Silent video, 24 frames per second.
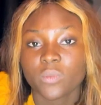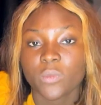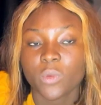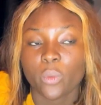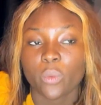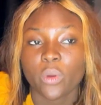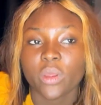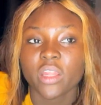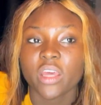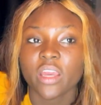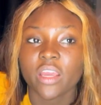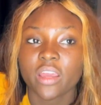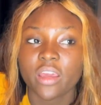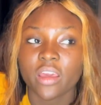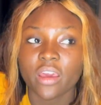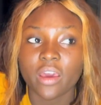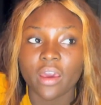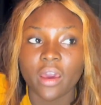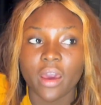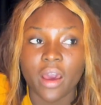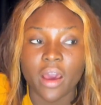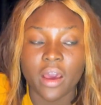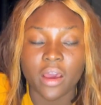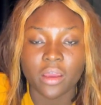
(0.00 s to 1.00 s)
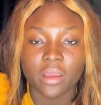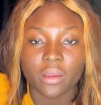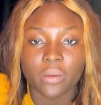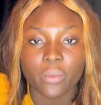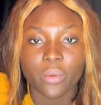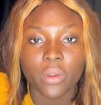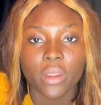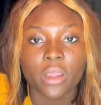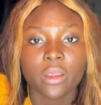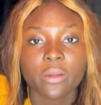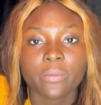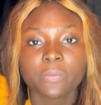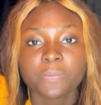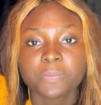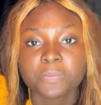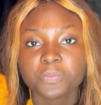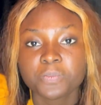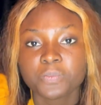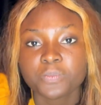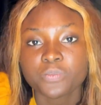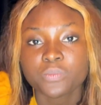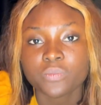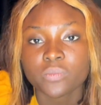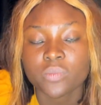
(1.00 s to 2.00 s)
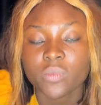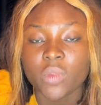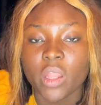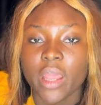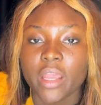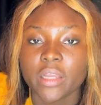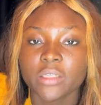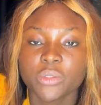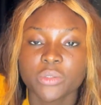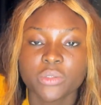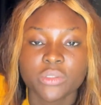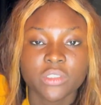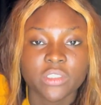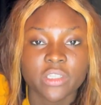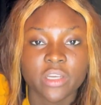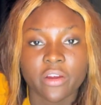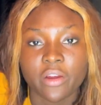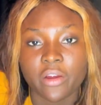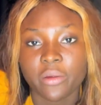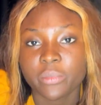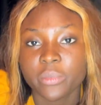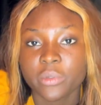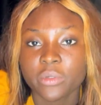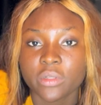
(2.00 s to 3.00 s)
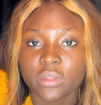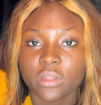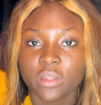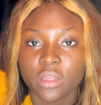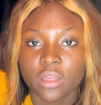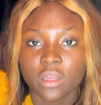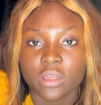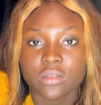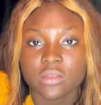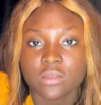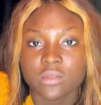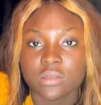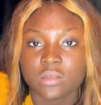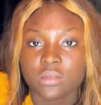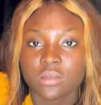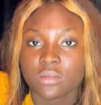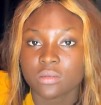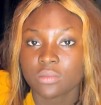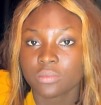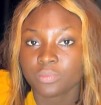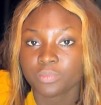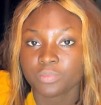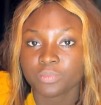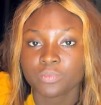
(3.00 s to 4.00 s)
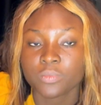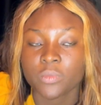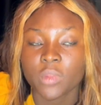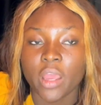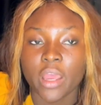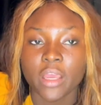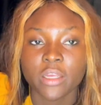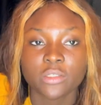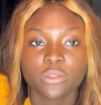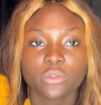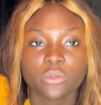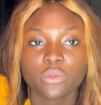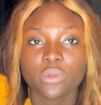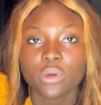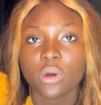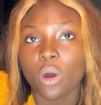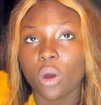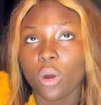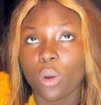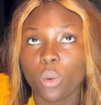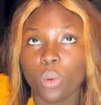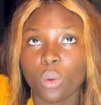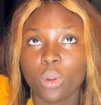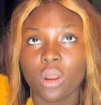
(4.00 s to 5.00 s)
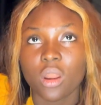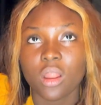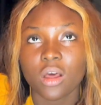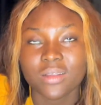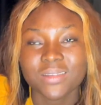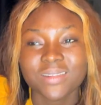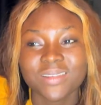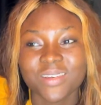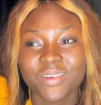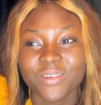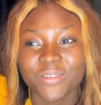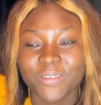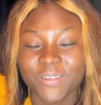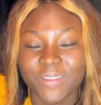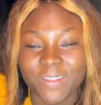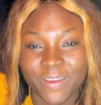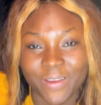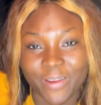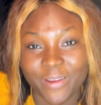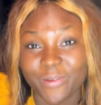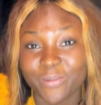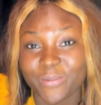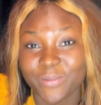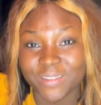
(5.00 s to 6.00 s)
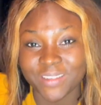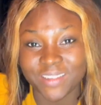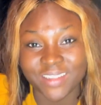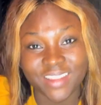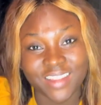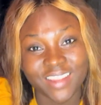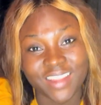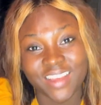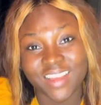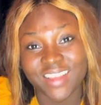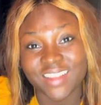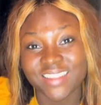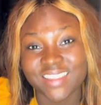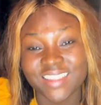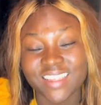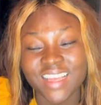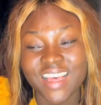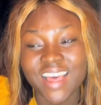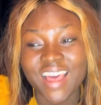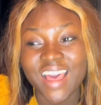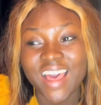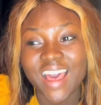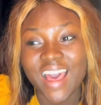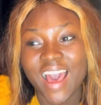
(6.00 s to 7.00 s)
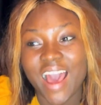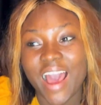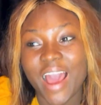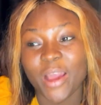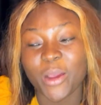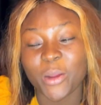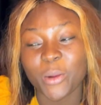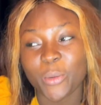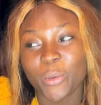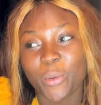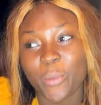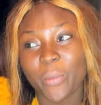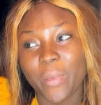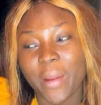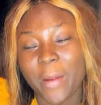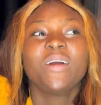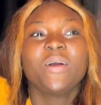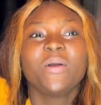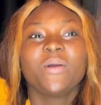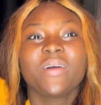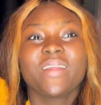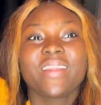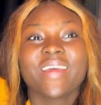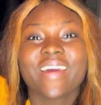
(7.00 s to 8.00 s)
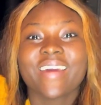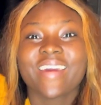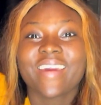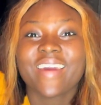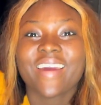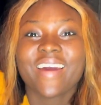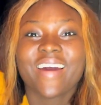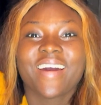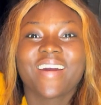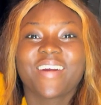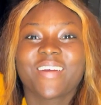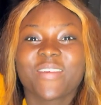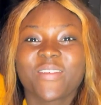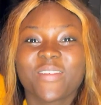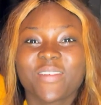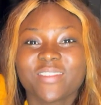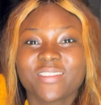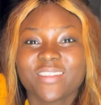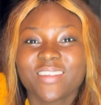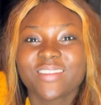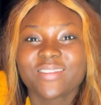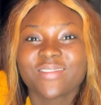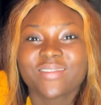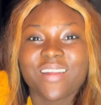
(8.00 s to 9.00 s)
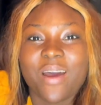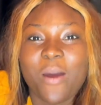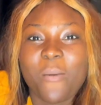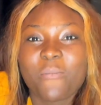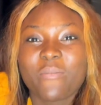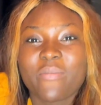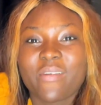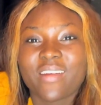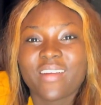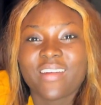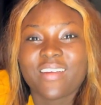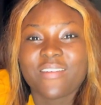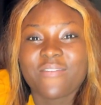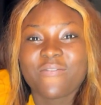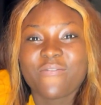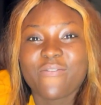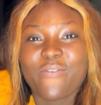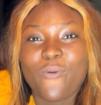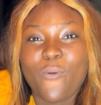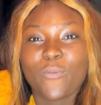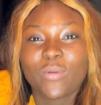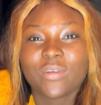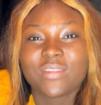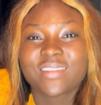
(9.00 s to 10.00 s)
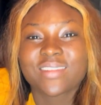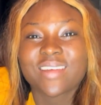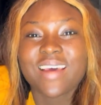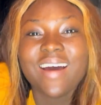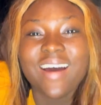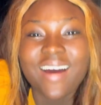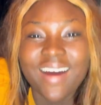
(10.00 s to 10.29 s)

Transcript: when i get angry i do terrible things i do a whole lot of terrible things i can remember when i get angry I just start breaking phones